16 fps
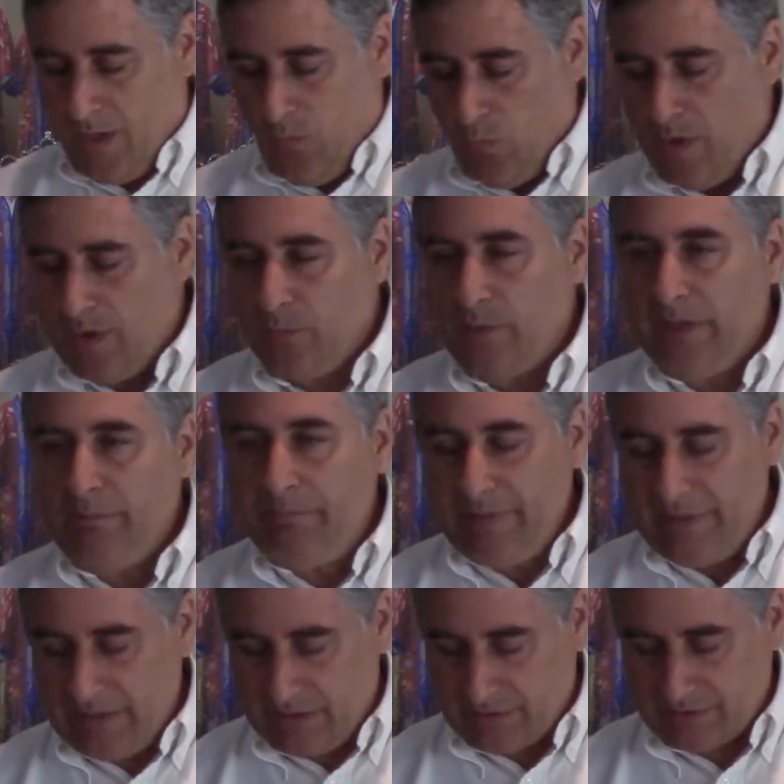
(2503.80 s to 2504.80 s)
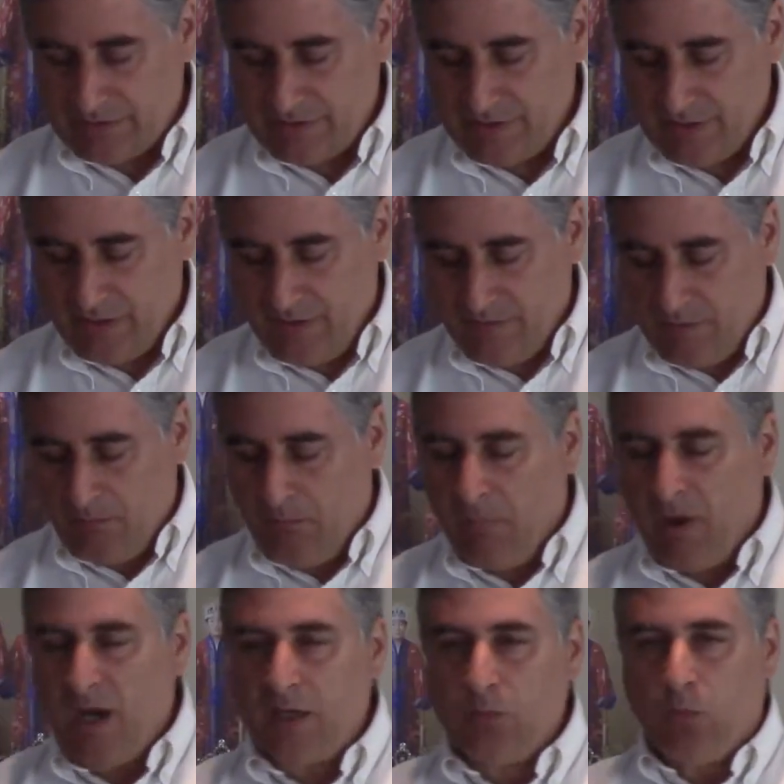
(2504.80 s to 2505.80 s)
When we built the
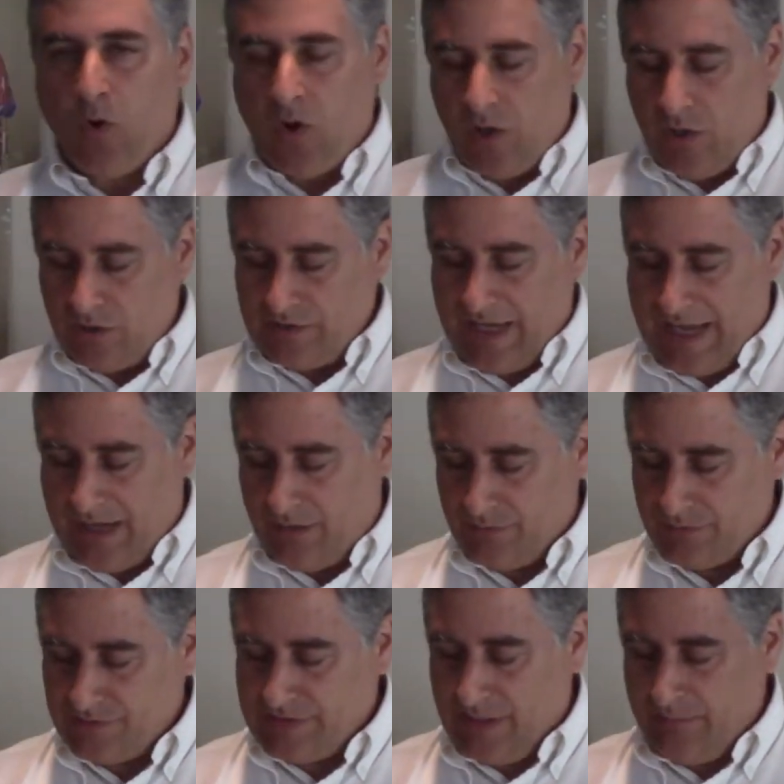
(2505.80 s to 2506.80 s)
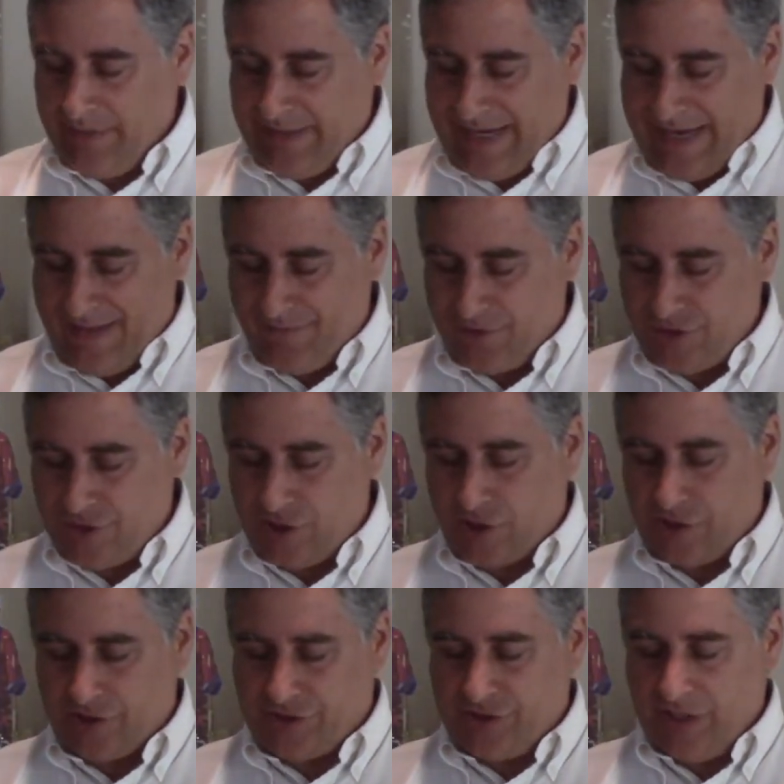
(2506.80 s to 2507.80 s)
mud-walled house and began the
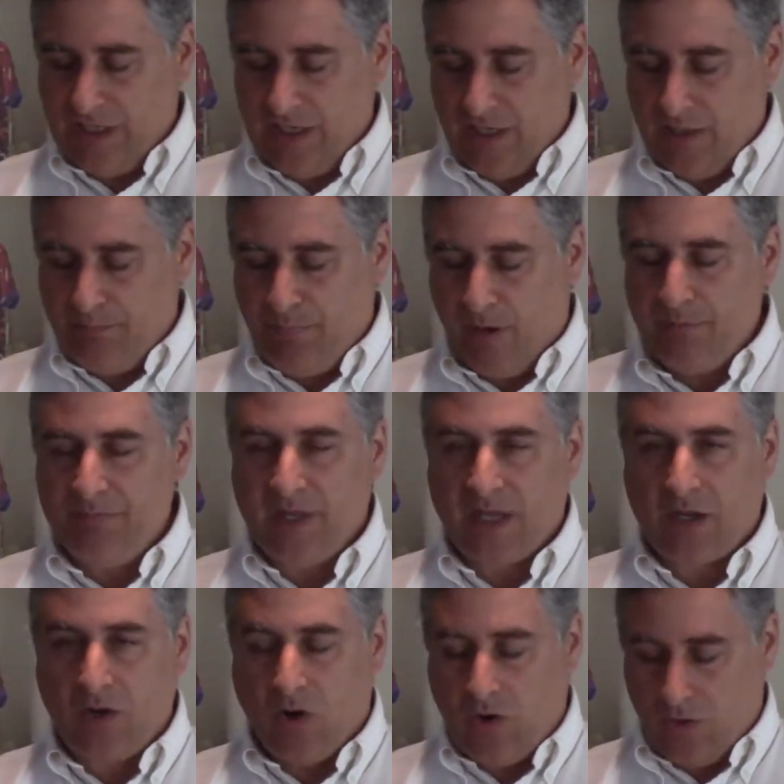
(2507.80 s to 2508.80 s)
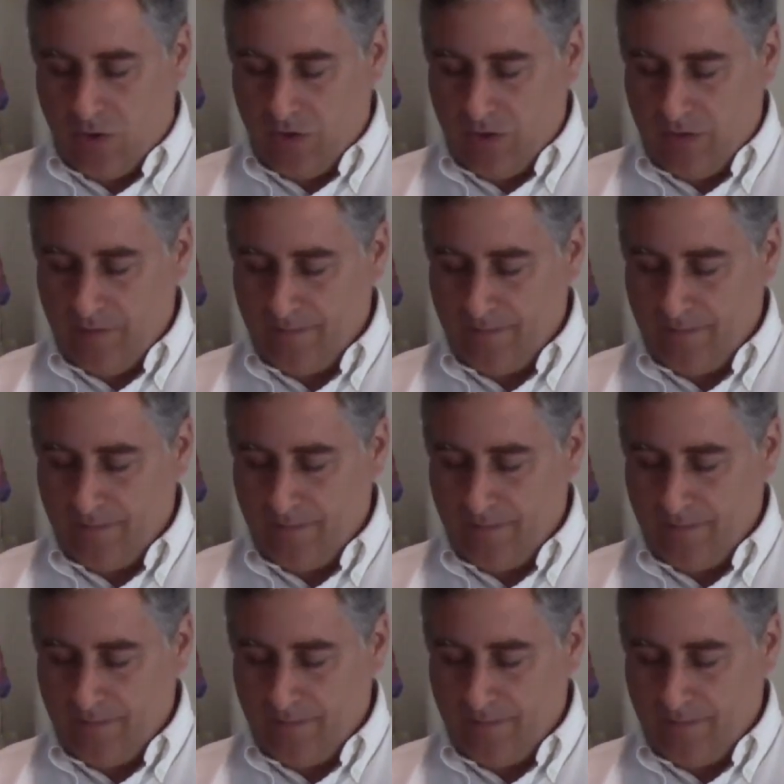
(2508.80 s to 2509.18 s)
church in Pumnekal,